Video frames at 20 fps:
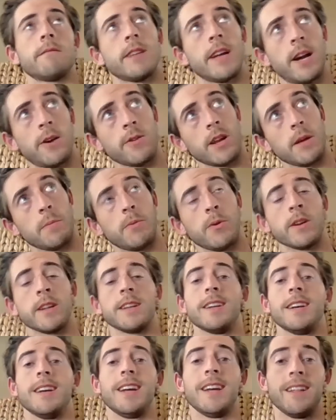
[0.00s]
how would I put it,
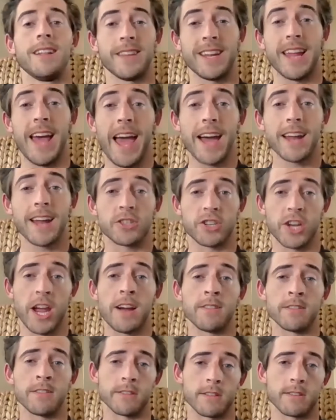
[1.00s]
that had a
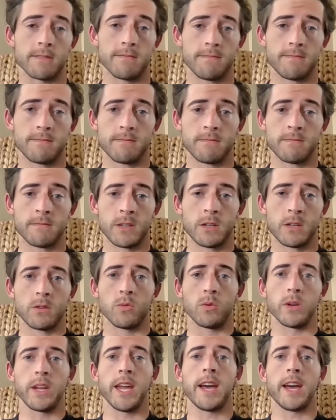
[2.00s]
challenger. Mm.
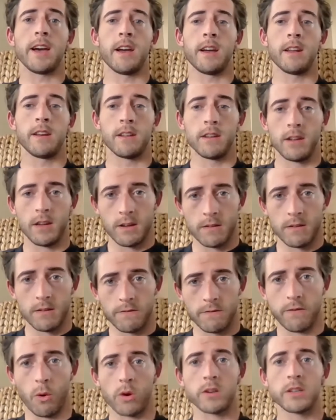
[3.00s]
We had
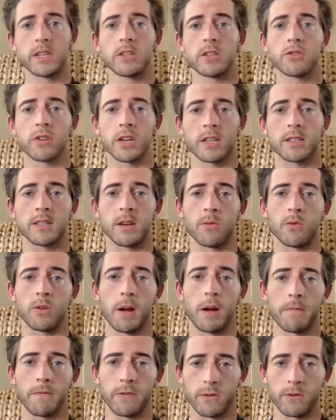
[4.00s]
four districts that were
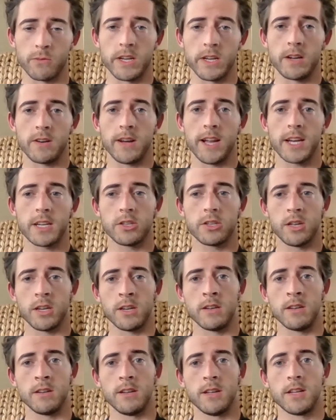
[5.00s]
up for
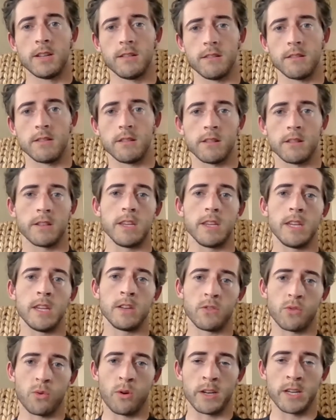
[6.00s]
re-election in
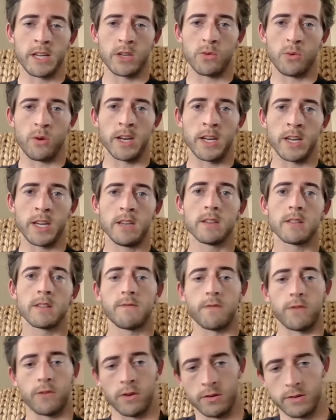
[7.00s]
twenty twenty
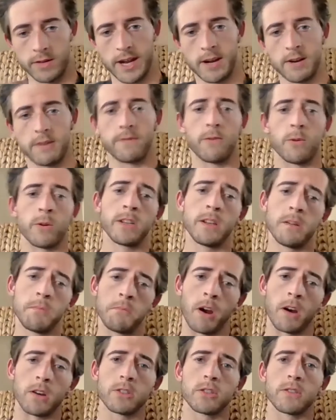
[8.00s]
for California,
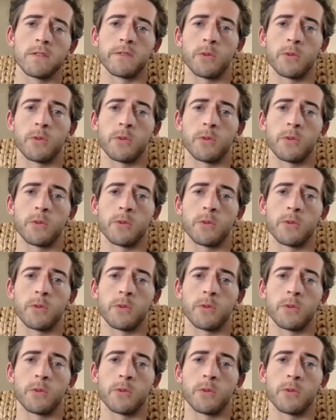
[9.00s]
March of